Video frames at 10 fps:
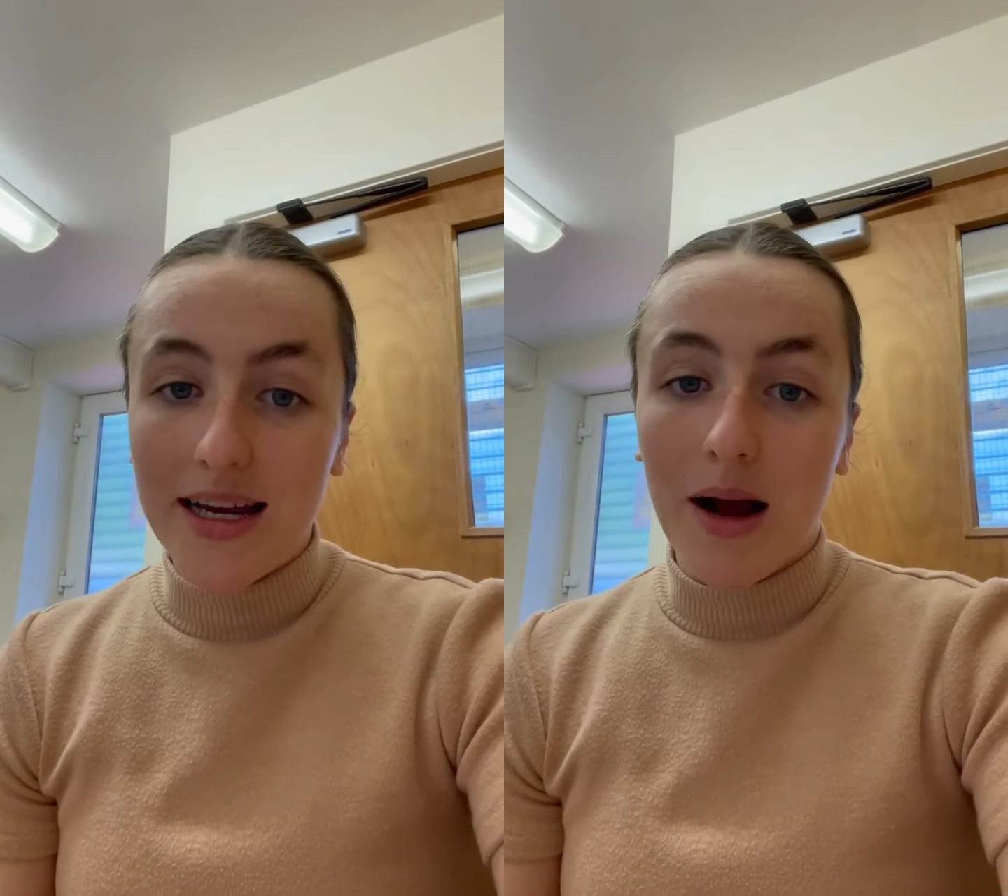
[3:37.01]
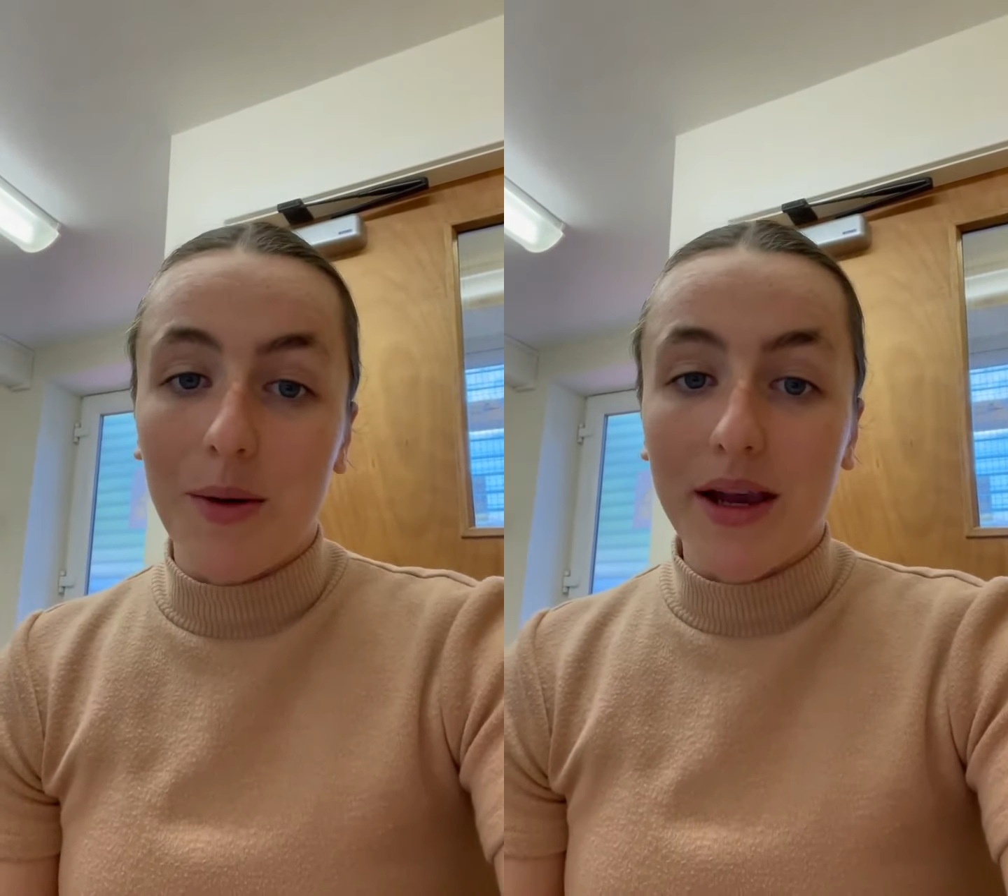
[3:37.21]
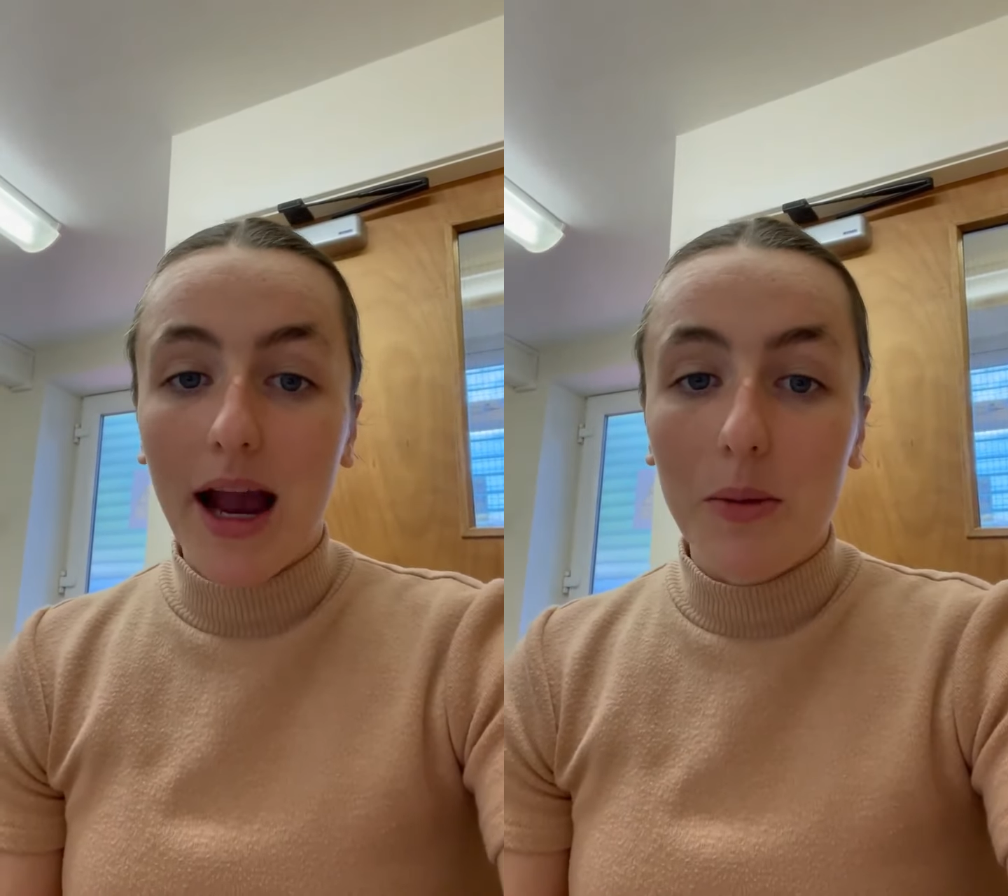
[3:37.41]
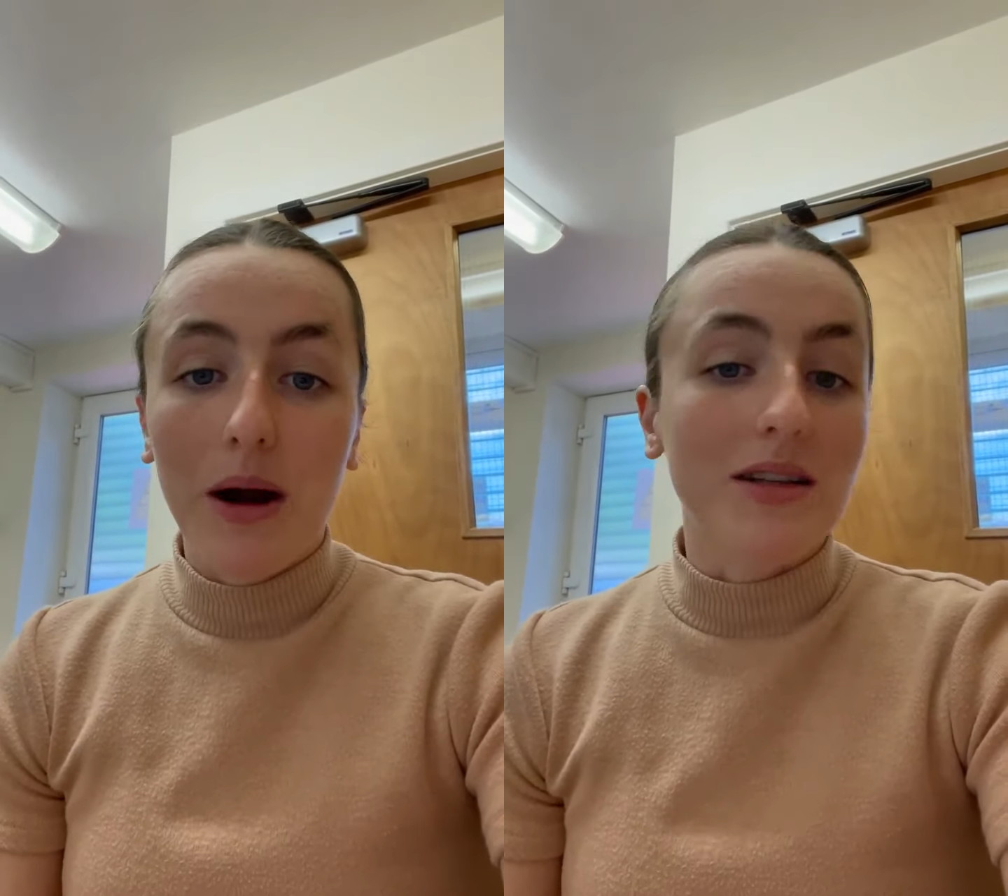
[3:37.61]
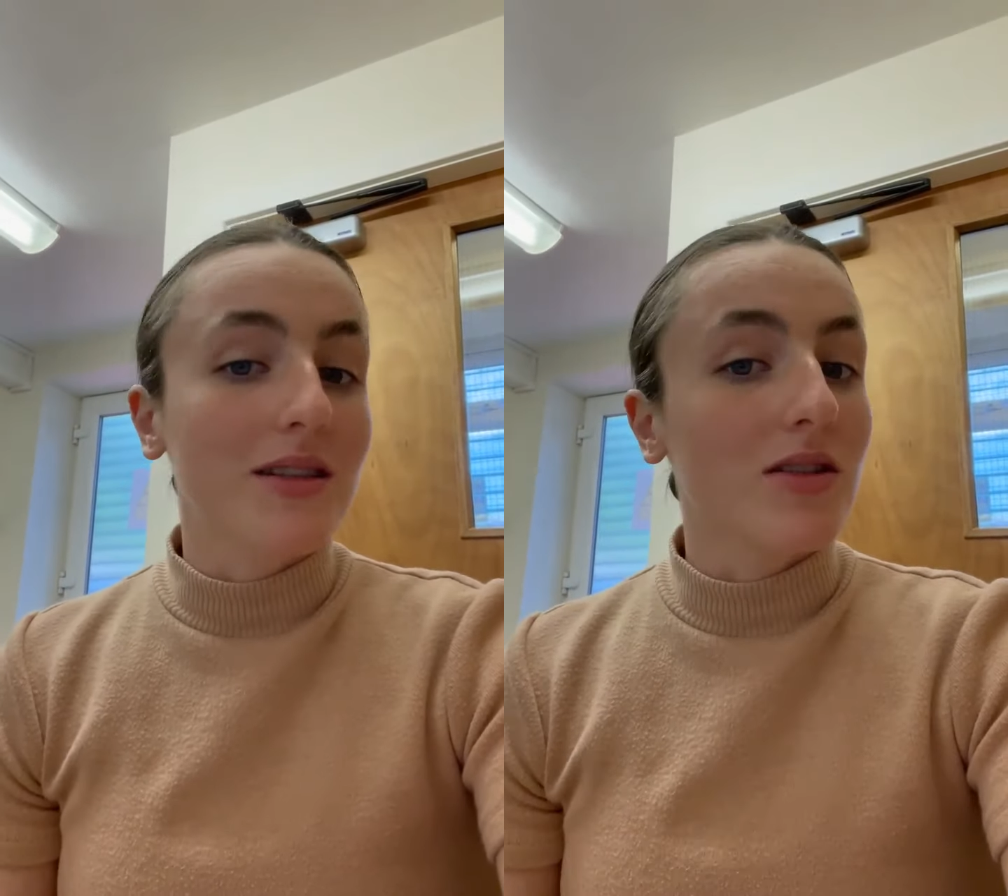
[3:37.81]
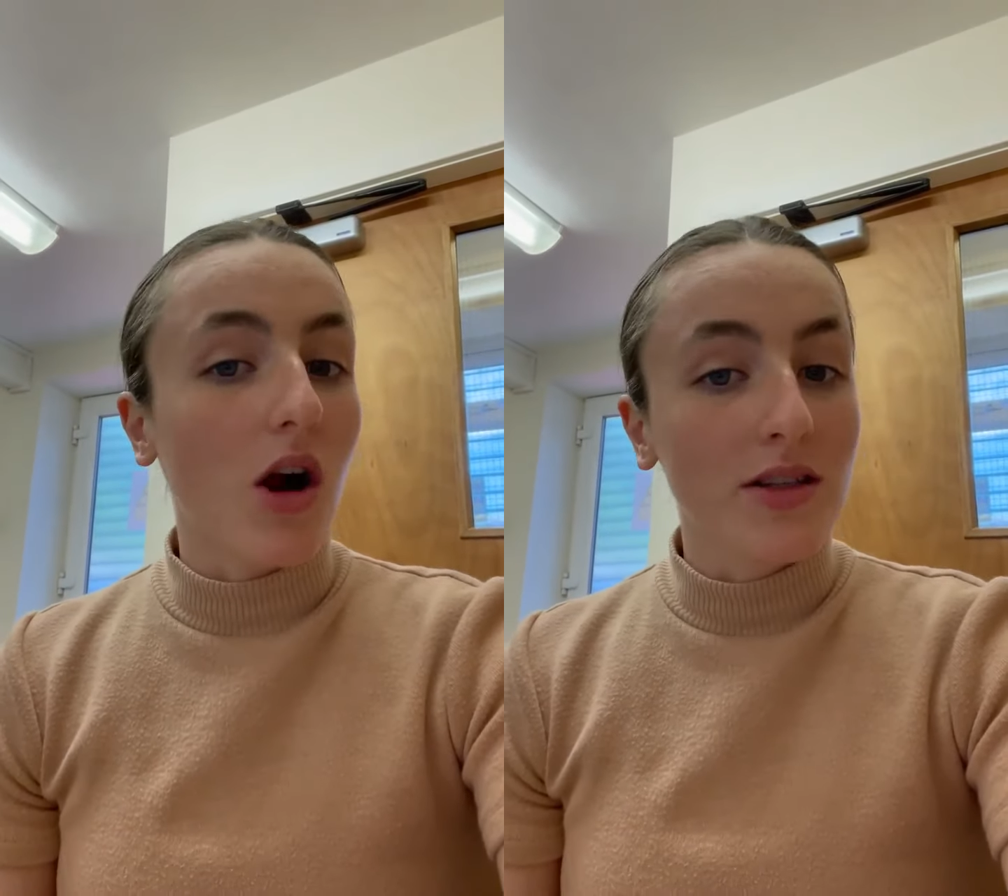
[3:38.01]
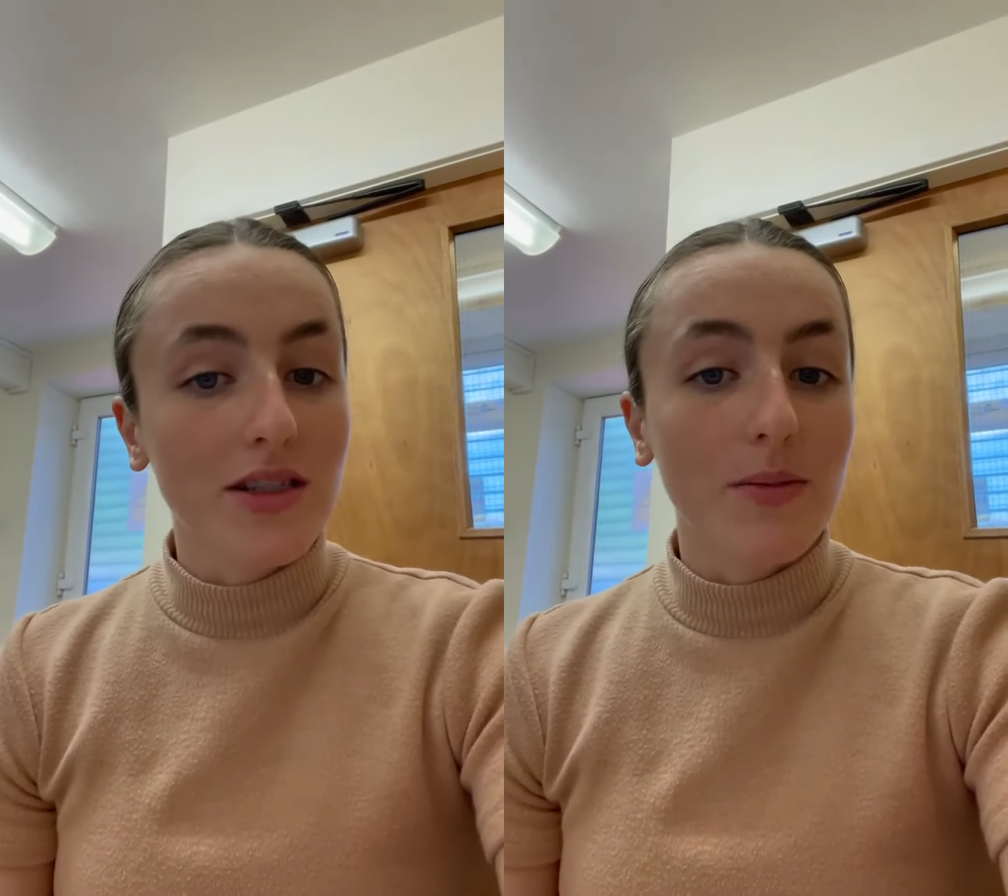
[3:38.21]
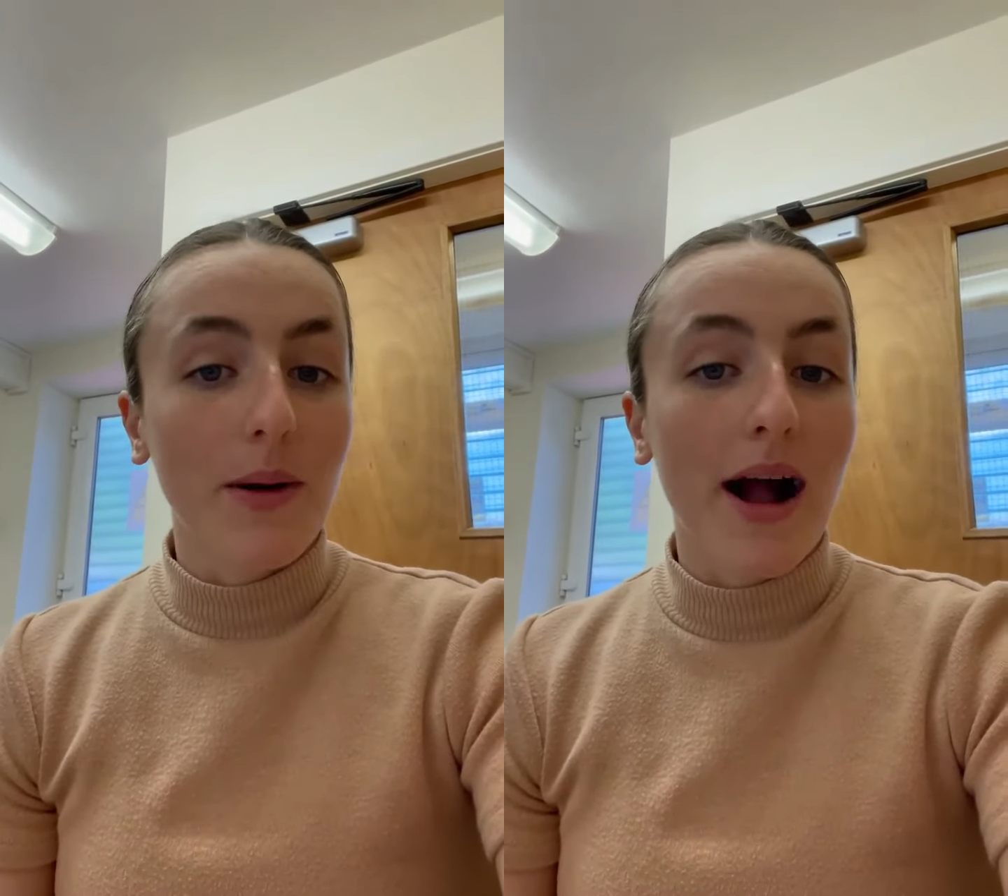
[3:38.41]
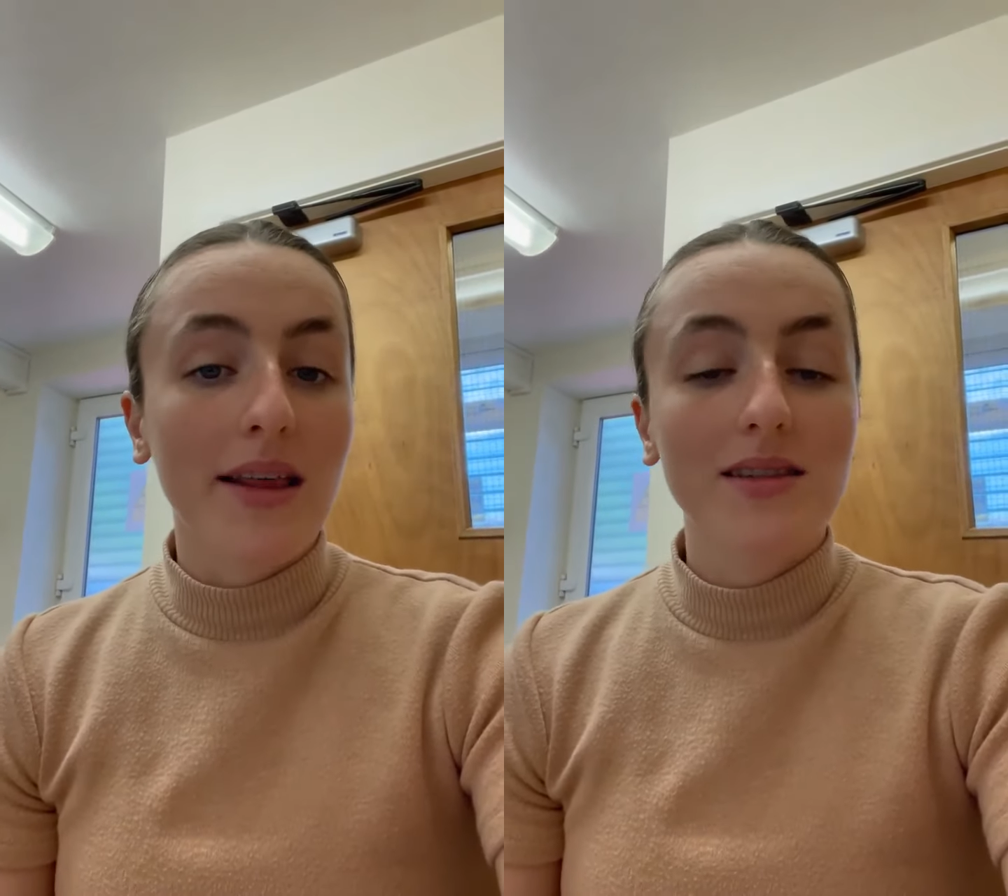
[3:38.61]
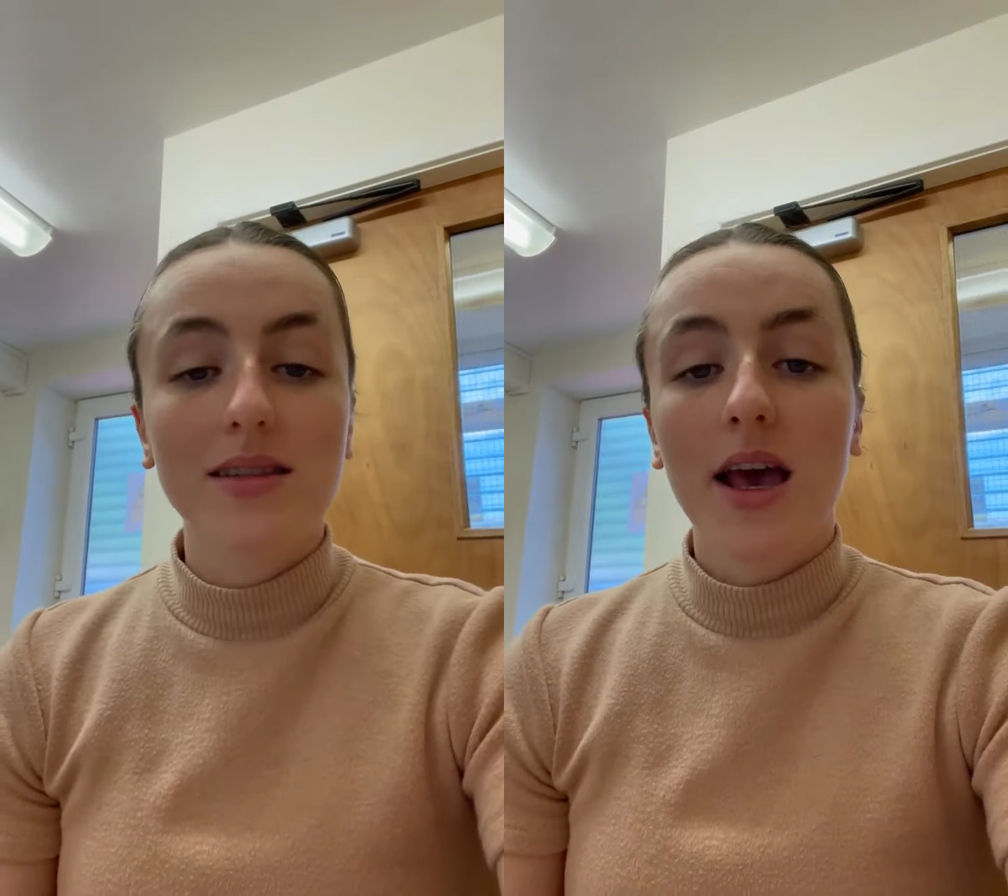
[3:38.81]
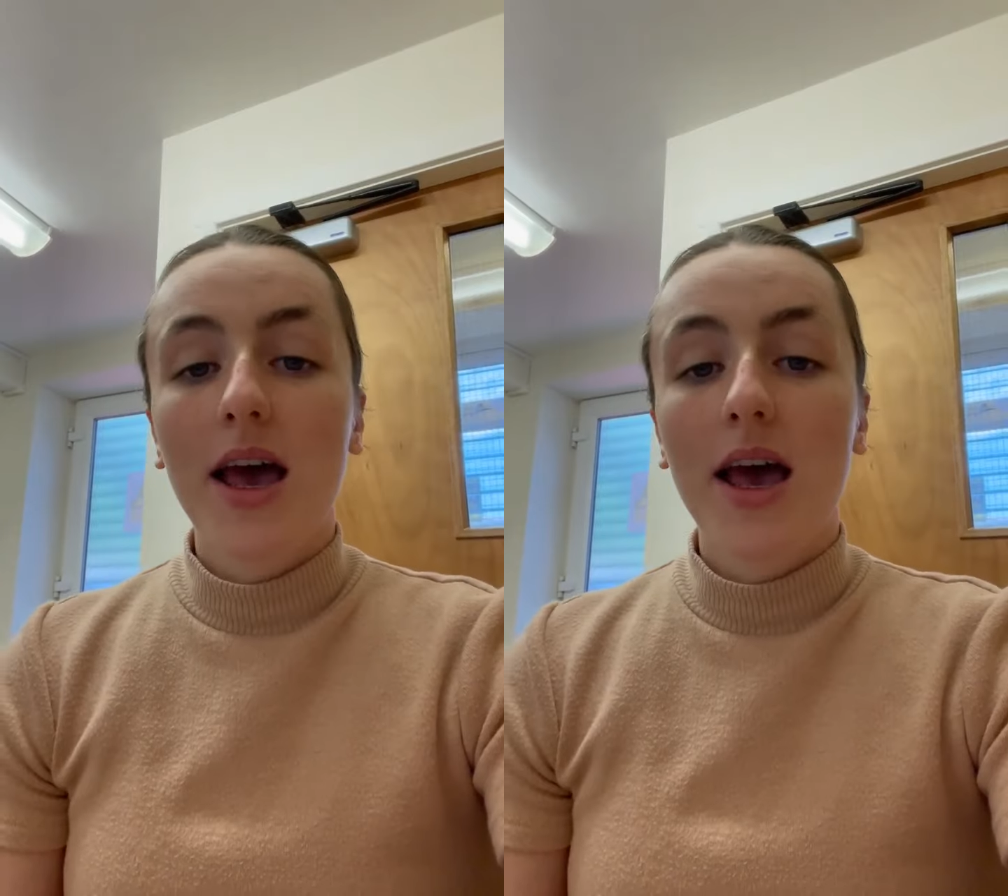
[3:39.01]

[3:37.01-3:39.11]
our chiropractors and osteopaths,